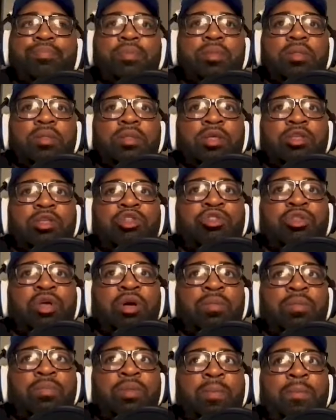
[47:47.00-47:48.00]

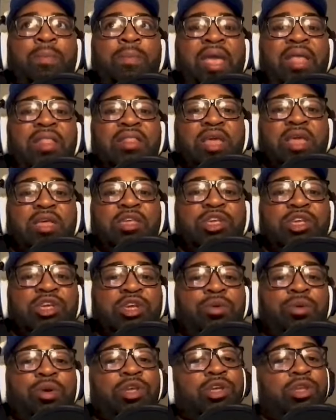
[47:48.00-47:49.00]
the main thing is
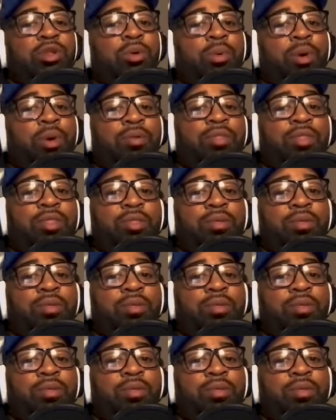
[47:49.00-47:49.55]
generational wealth.